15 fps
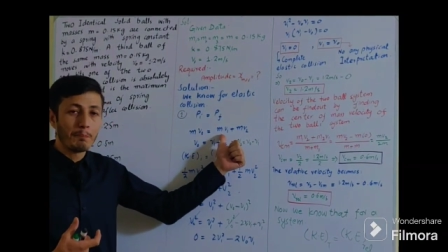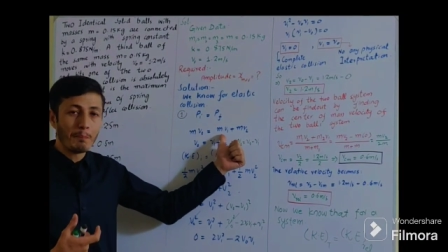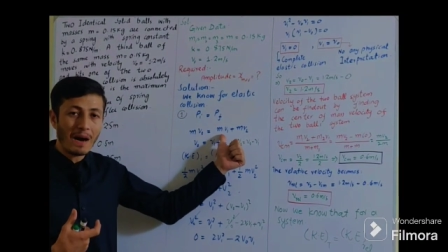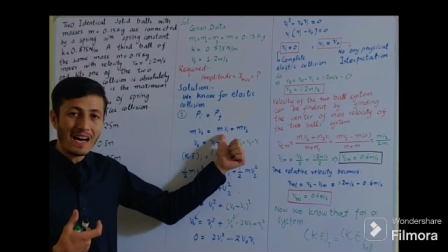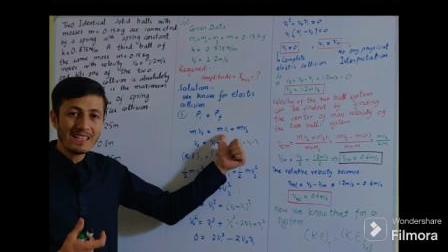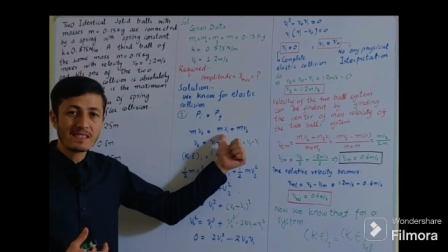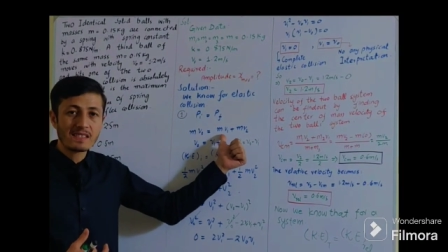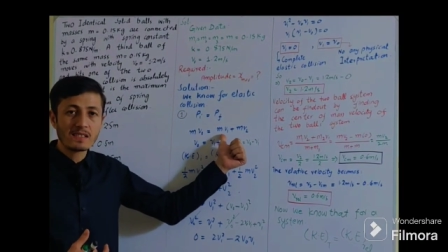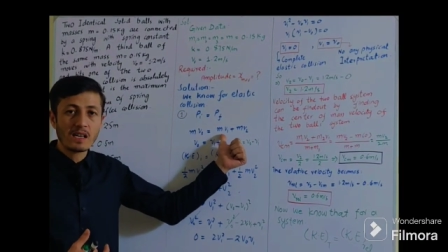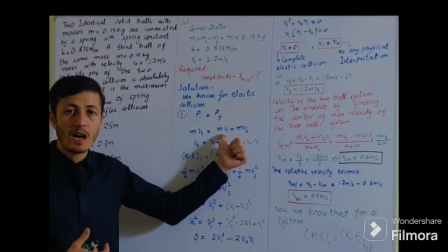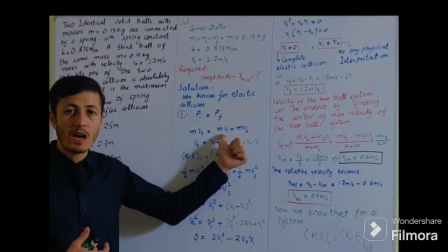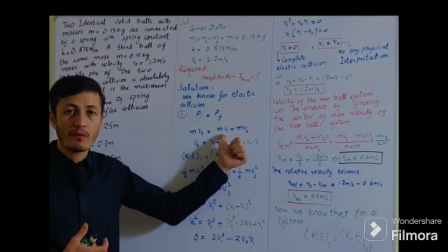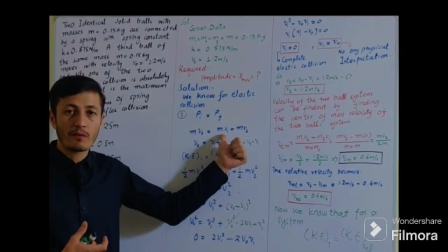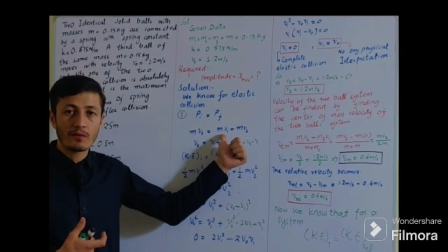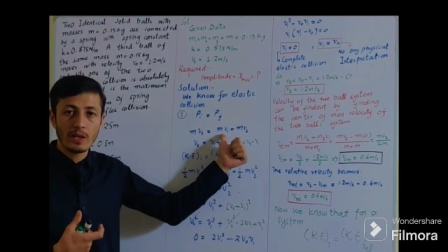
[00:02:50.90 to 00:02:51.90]
mass
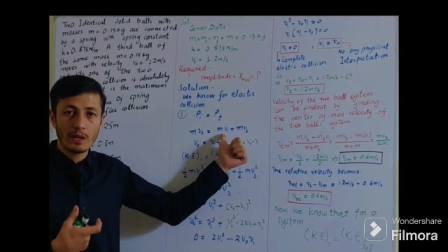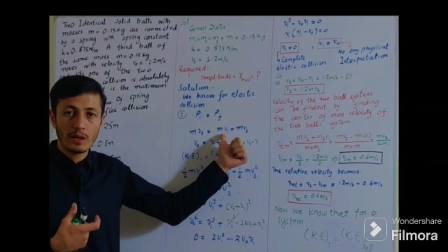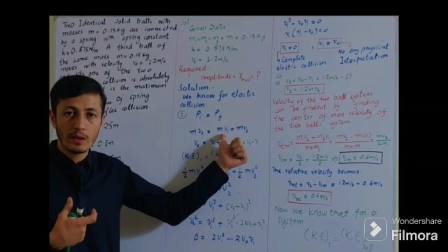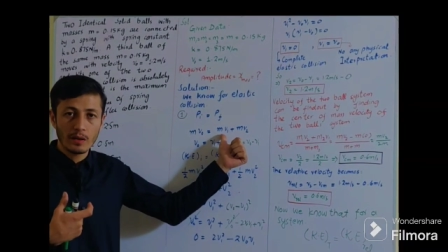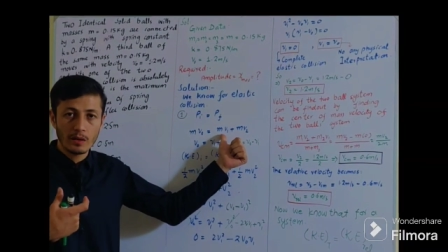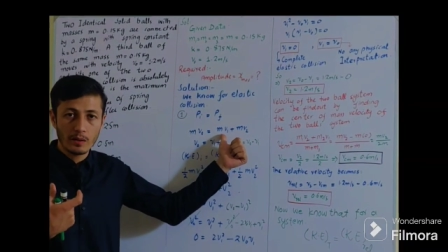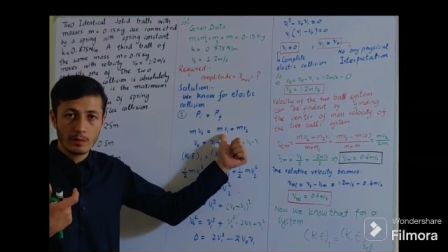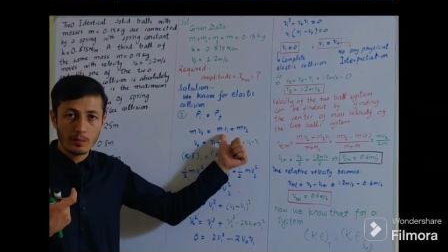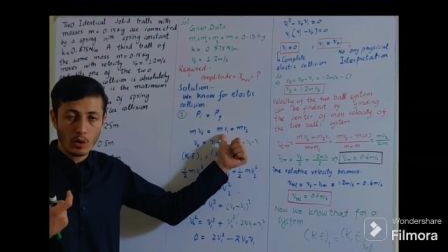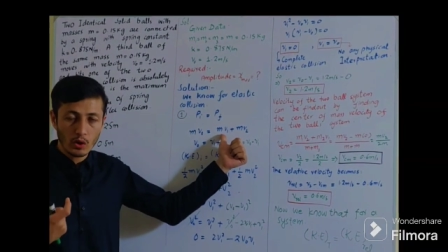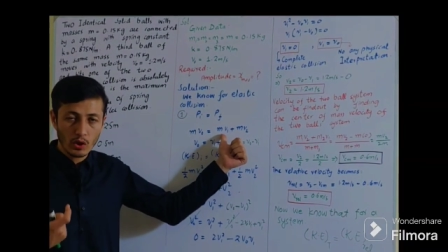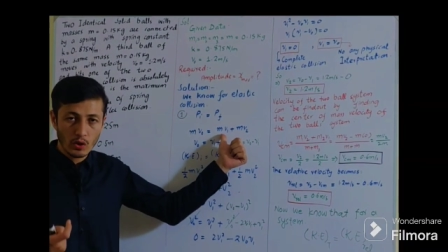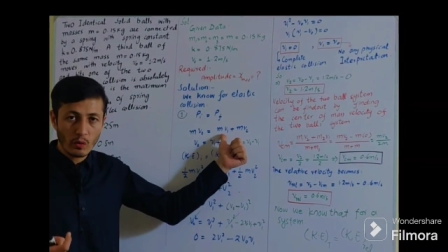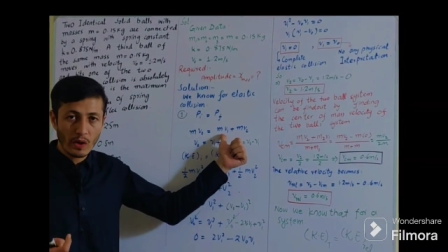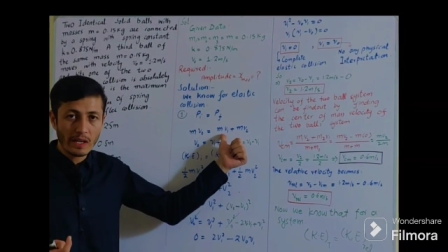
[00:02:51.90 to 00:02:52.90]
of the
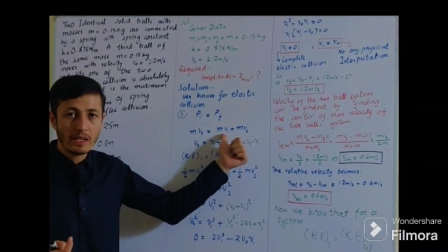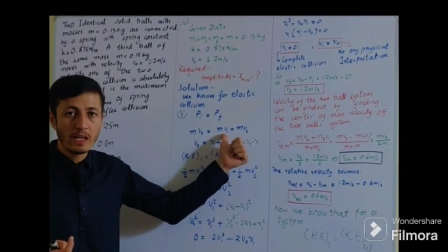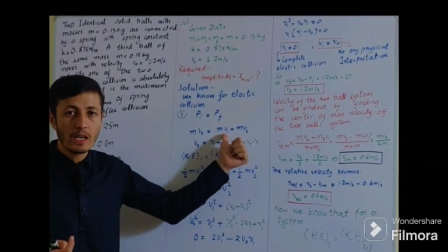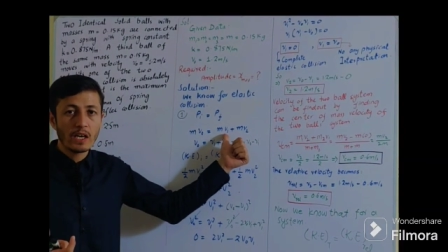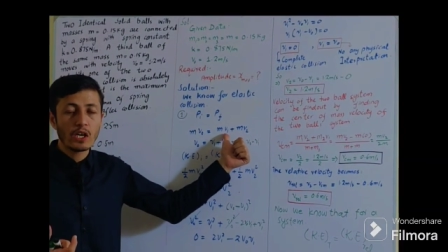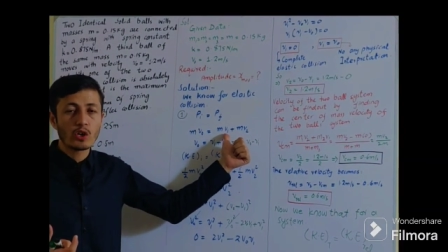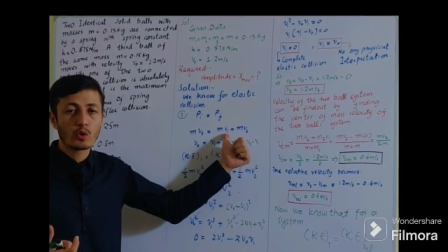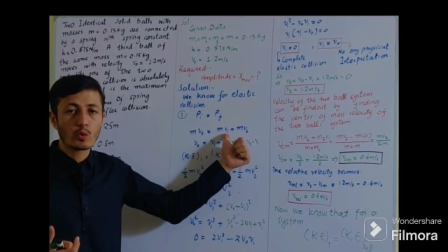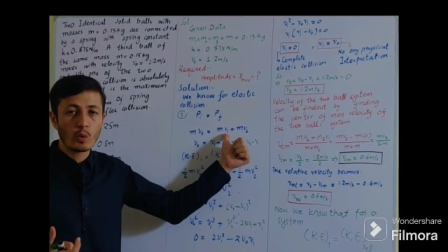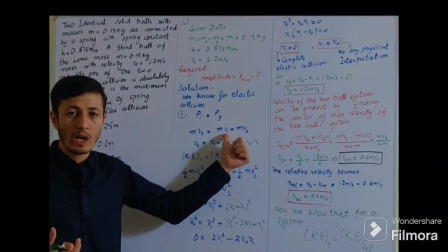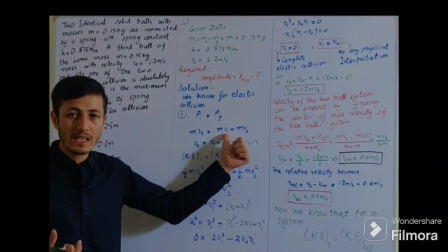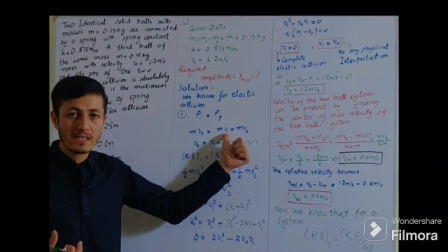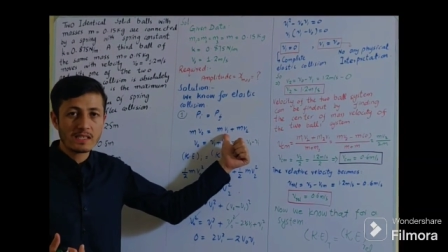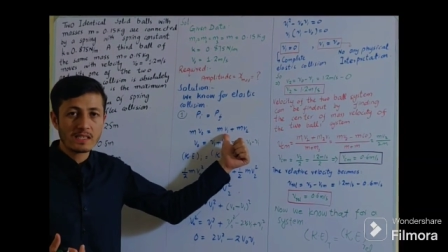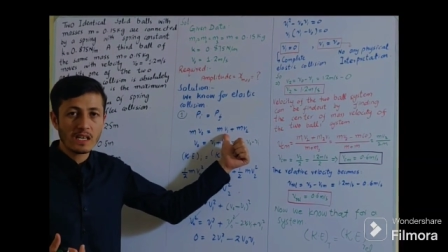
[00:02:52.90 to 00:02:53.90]
body 1 into
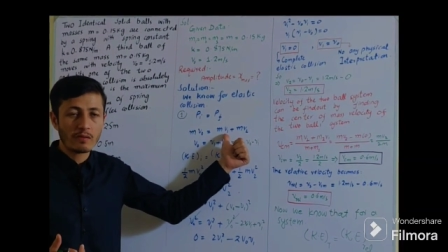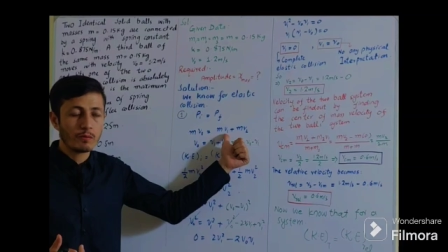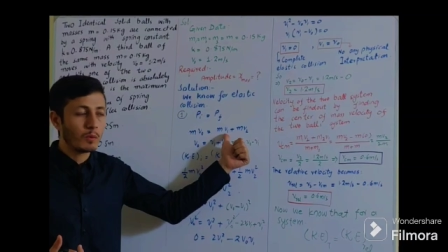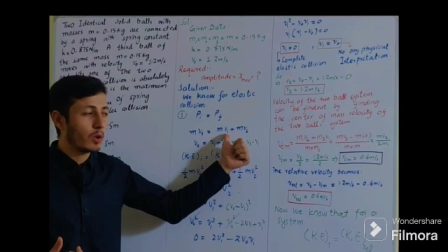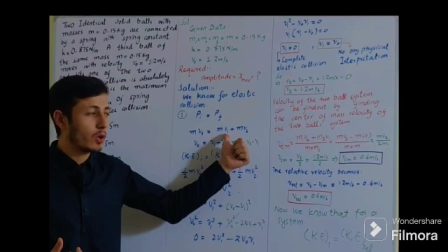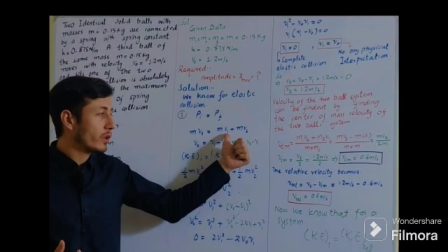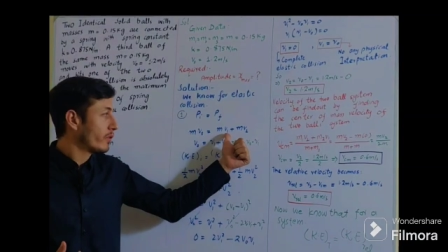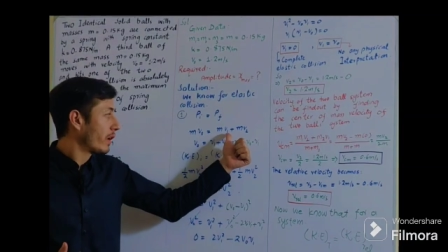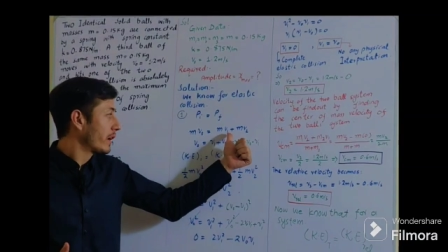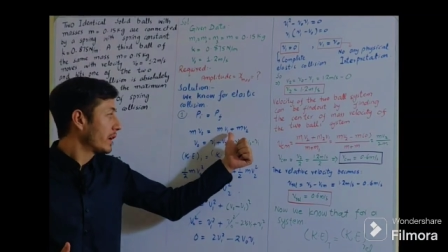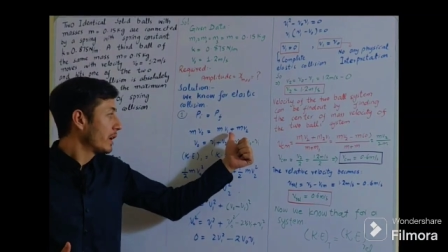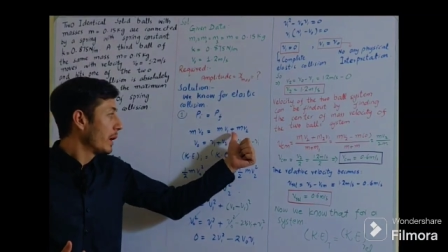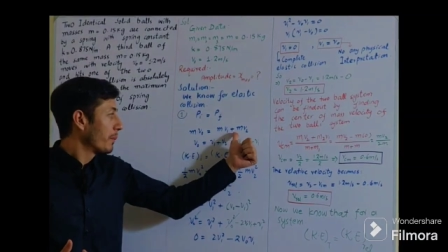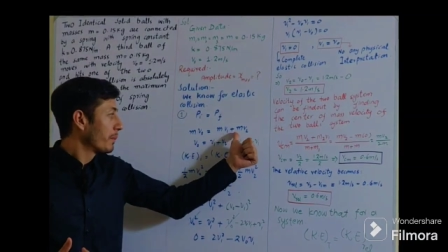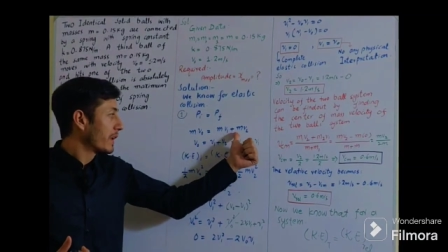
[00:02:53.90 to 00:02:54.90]
velocity of body 1